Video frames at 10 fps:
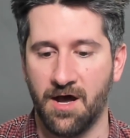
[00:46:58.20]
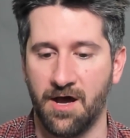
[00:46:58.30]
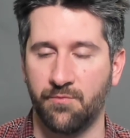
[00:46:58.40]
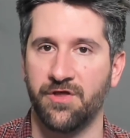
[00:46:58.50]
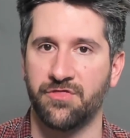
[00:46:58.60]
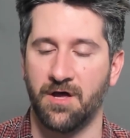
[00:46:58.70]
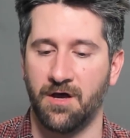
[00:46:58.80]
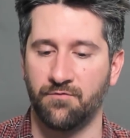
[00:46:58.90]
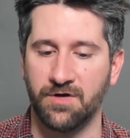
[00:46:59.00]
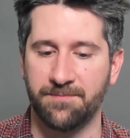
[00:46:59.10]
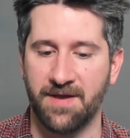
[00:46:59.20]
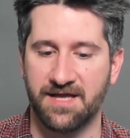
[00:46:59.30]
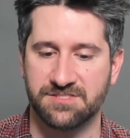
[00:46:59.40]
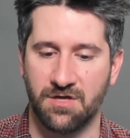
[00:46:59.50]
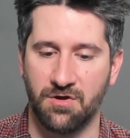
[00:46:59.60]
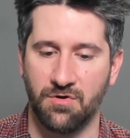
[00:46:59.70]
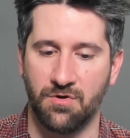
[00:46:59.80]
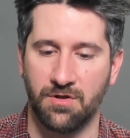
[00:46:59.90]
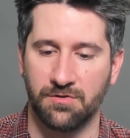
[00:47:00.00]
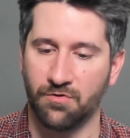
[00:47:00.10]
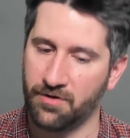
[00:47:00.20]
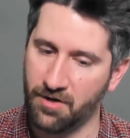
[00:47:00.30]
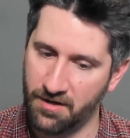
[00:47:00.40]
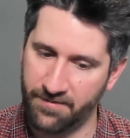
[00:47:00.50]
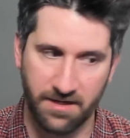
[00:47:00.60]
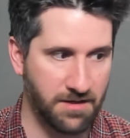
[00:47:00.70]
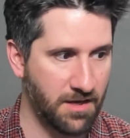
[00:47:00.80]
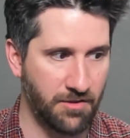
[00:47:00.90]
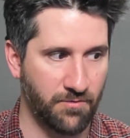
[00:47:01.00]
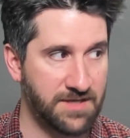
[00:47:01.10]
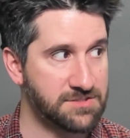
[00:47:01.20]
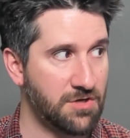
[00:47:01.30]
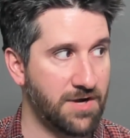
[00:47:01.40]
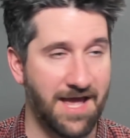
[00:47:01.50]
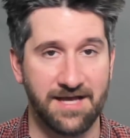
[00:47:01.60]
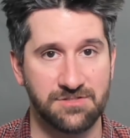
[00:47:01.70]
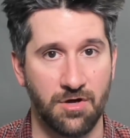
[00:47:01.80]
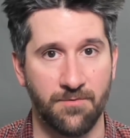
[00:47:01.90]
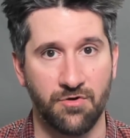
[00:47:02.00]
with Rudy Basso, Lauren Urban, otherwise known as Oboe